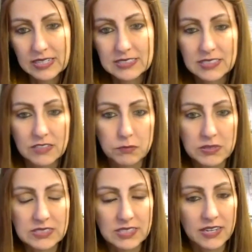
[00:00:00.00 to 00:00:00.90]
these that have
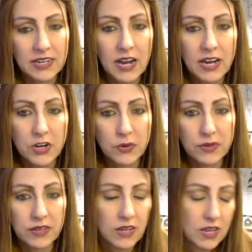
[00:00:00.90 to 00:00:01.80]
been done. And I know
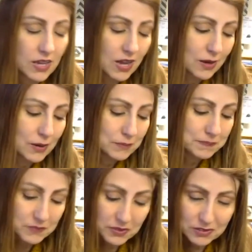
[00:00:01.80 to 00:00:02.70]
that
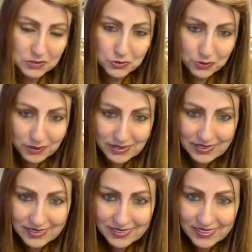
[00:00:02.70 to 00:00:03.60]

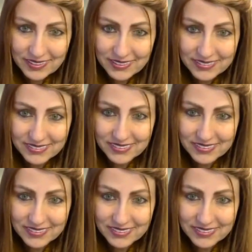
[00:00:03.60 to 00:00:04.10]
truly the